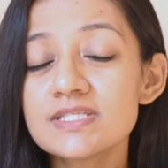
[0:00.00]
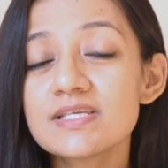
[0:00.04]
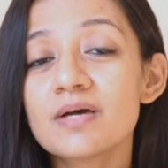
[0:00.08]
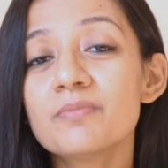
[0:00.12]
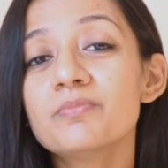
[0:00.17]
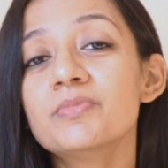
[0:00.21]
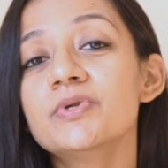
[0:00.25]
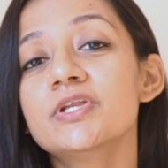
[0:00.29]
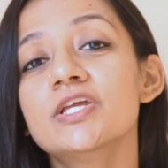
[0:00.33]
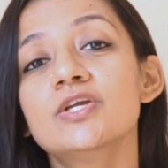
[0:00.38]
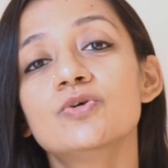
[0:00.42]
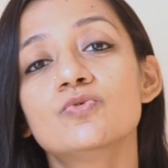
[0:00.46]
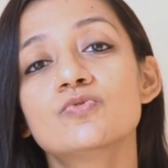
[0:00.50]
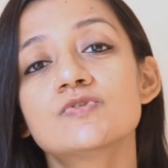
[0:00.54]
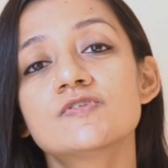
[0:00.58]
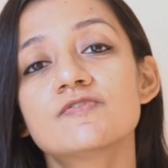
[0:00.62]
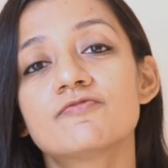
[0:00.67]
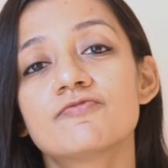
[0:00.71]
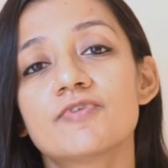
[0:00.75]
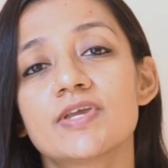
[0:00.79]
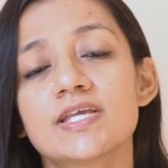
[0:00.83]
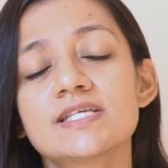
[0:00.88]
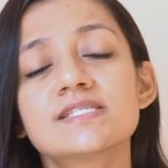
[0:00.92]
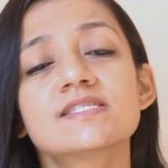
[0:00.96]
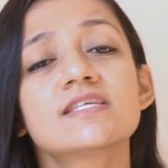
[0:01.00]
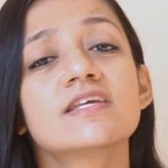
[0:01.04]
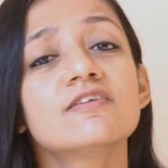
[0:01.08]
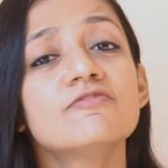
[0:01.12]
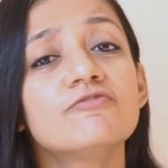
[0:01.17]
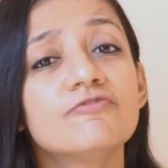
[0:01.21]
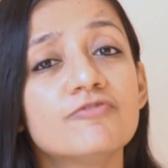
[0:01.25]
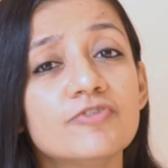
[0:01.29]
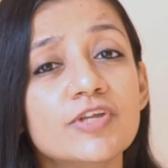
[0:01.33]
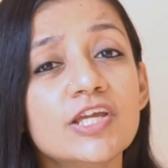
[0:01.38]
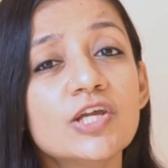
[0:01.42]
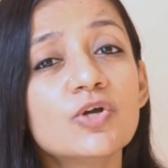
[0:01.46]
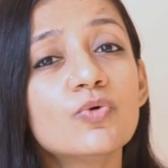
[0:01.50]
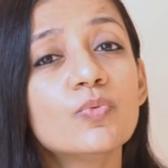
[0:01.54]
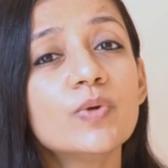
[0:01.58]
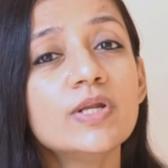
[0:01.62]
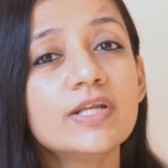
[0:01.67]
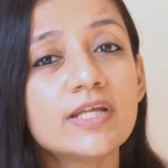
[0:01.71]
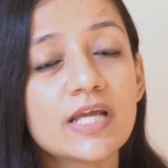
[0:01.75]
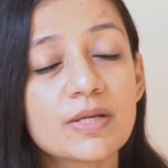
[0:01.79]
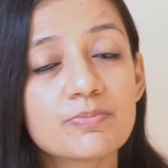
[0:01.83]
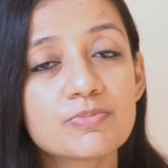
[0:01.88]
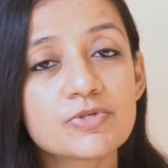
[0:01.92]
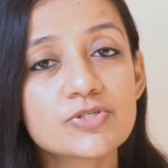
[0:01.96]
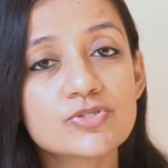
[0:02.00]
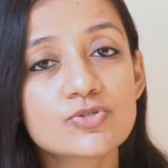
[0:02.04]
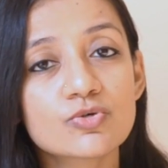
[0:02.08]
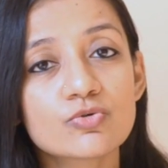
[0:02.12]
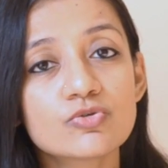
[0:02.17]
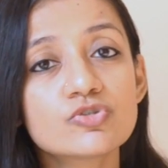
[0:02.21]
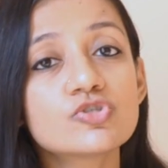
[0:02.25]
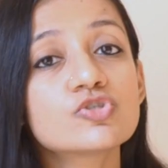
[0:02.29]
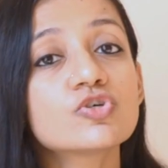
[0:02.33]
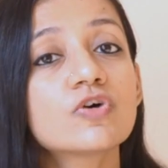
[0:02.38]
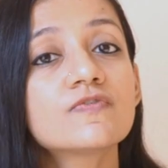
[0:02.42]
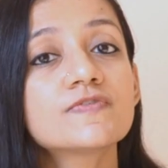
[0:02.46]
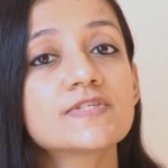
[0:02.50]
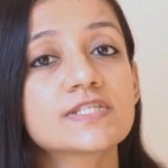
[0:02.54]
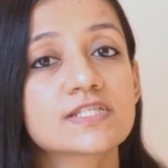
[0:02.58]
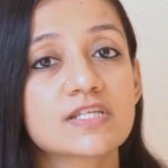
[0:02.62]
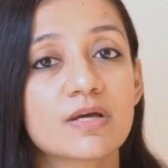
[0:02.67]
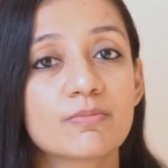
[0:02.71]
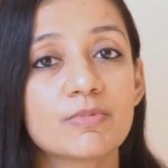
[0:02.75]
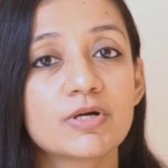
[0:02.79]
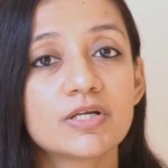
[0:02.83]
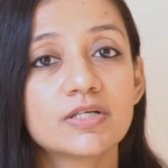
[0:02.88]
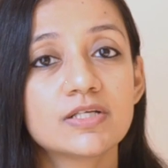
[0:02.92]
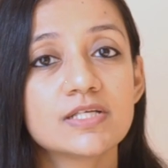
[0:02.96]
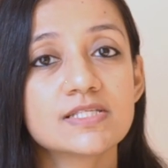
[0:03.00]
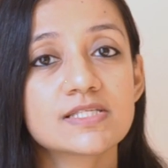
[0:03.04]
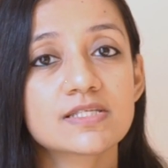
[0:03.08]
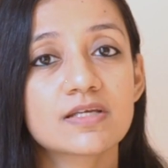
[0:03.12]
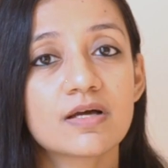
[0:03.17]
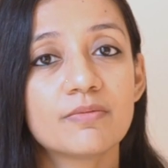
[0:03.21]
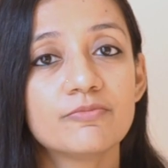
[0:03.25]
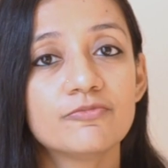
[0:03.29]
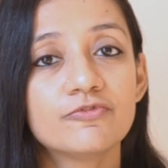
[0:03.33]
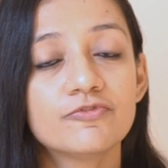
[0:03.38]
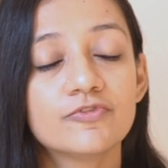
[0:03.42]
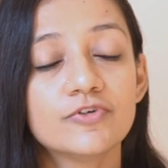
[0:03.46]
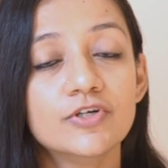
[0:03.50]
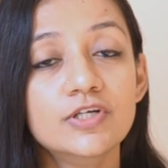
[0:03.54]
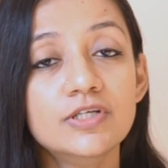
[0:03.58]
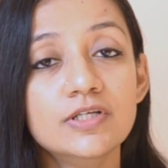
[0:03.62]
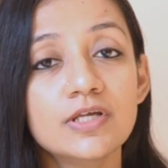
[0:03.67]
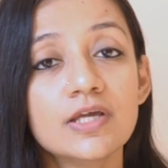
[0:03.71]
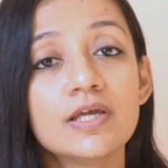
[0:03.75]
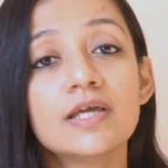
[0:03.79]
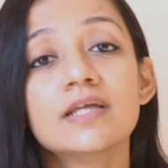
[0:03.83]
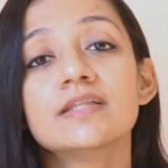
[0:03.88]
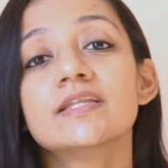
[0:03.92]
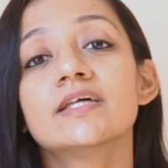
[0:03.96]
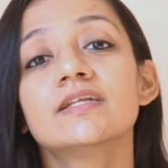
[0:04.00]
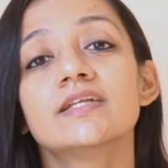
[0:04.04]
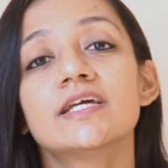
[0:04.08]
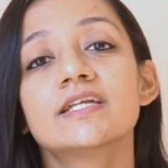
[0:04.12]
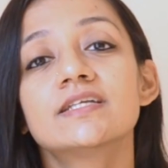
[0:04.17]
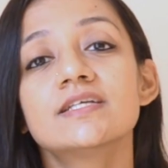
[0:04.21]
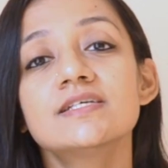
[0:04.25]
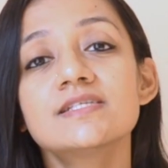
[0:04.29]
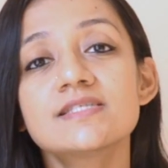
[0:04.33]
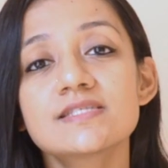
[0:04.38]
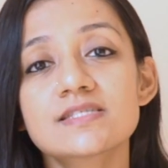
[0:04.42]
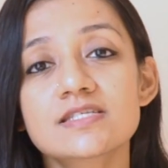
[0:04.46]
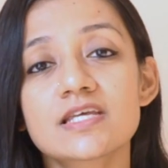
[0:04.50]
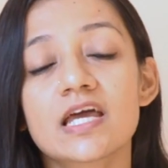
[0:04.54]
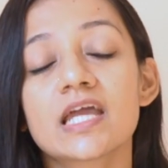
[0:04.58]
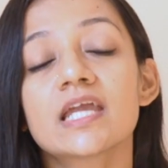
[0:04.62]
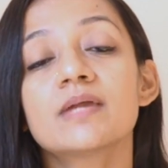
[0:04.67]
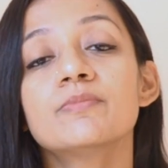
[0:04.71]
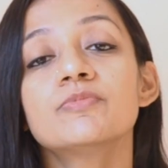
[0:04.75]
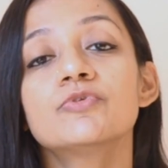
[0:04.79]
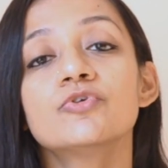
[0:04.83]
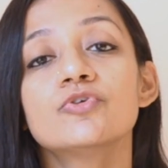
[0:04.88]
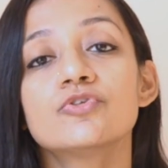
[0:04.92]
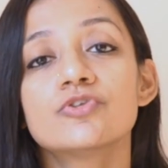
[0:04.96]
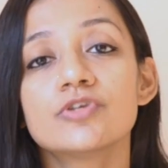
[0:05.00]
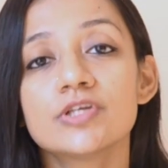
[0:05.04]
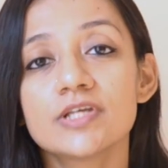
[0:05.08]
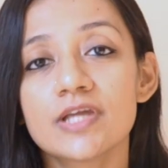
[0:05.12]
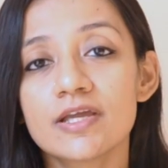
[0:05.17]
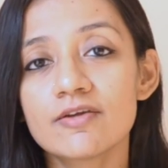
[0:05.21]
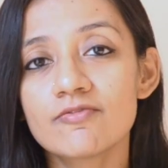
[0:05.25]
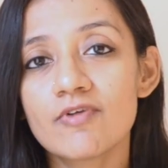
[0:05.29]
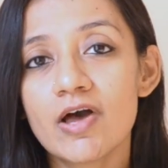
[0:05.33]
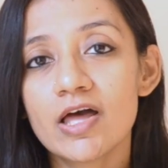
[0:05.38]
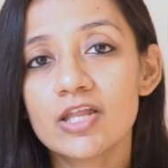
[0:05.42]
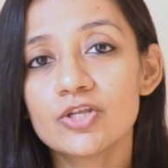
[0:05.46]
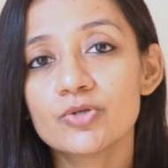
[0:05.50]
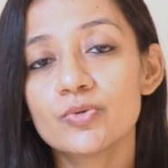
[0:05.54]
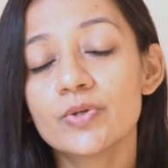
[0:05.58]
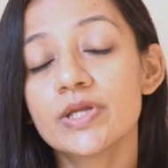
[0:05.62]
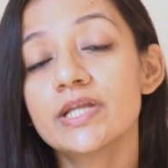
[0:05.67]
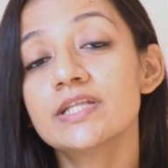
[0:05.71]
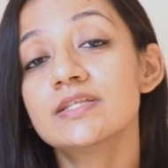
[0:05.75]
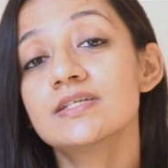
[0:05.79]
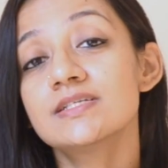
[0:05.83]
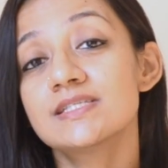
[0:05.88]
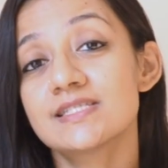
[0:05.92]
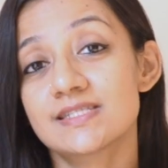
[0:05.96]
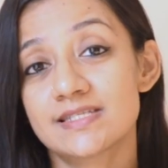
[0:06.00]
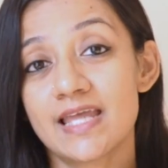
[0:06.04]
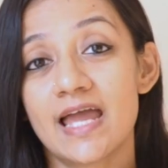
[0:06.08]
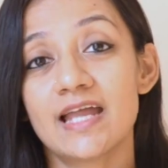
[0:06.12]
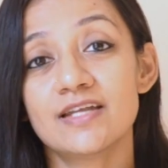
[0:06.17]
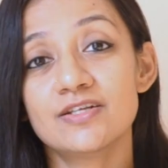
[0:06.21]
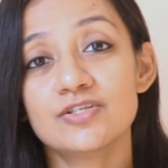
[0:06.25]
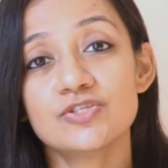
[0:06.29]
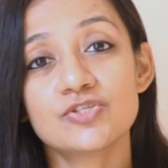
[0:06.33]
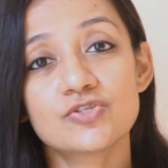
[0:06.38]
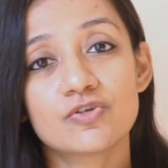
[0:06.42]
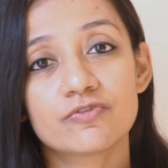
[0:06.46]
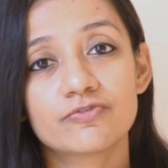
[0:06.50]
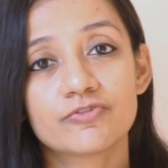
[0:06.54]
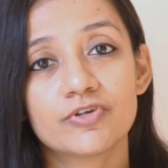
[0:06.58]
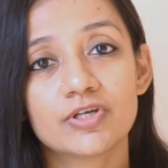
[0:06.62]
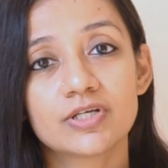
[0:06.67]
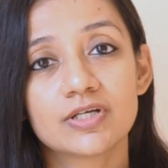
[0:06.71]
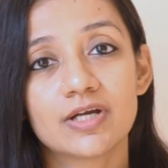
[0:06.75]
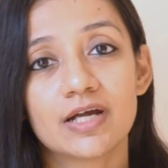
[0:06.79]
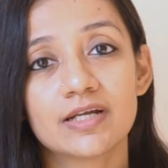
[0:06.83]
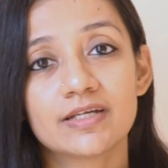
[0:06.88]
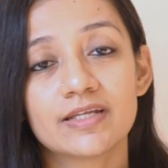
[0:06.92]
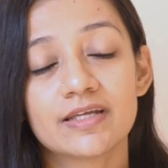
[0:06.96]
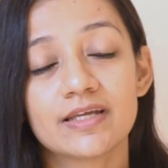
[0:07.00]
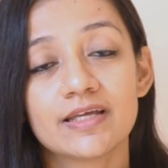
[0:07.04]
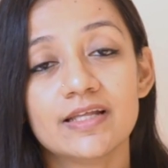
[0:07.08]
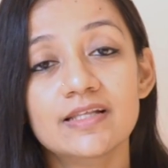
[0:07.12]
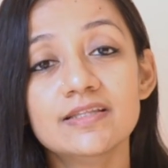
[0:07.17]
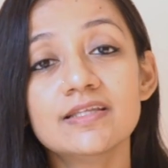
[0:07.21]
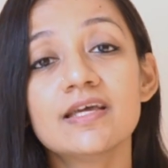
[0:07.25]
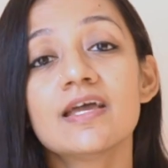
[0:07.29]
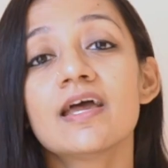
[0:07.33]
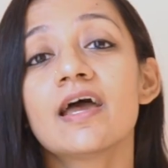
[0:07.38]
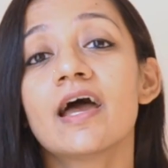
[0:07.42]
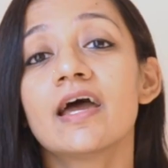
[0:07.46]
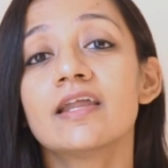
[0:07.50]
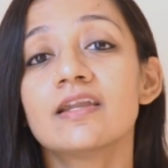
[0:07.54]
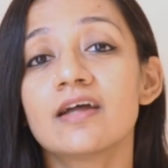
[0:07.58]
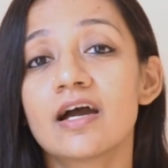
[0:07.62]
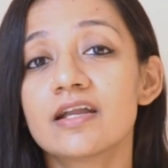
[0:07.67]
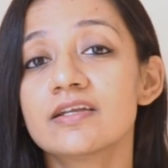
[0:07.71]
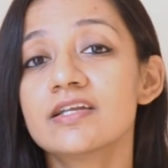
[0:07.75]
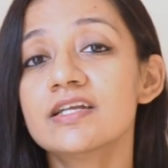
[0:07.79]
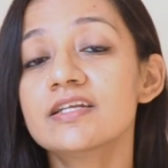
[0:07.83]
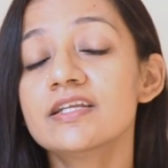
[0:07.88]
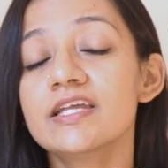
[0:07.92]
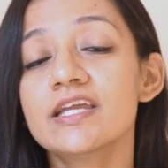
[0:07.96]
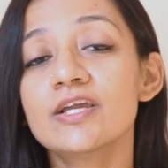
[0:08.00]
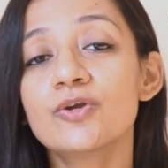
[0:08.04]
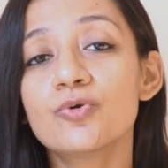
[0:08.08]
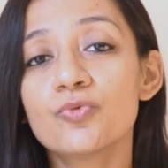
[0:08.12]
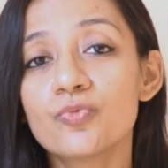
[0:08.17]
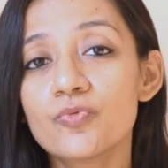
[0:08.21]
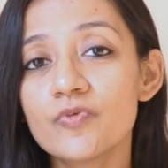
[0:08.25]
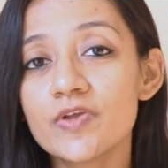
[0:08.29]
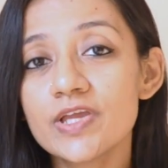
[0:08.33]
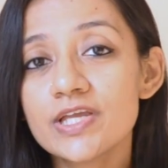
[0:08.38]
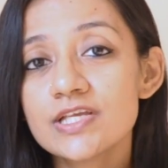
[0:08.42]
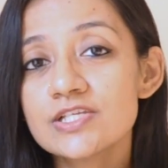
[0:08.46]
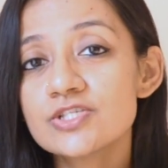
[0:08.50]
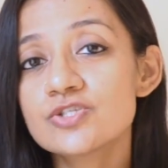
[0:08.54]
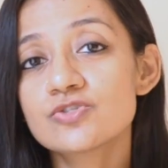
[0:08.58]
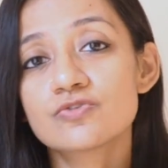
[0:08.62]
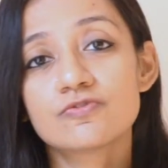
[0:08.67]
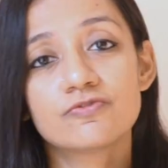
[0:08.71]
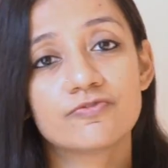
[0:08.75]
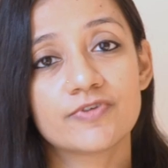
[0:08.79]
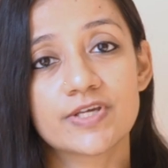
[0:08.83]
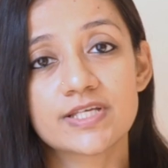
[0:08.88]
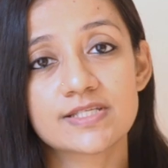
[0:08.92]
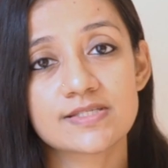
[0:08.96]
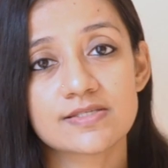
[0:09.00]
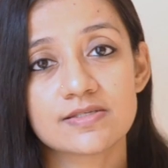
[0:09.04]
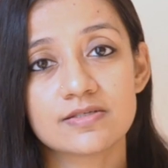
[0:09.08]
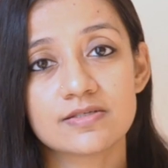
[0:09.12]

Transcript: somebody who's facing frequent episodes of stomach discomfort, then it is time to re-evaluate the status of your gut health and undertake ways to fix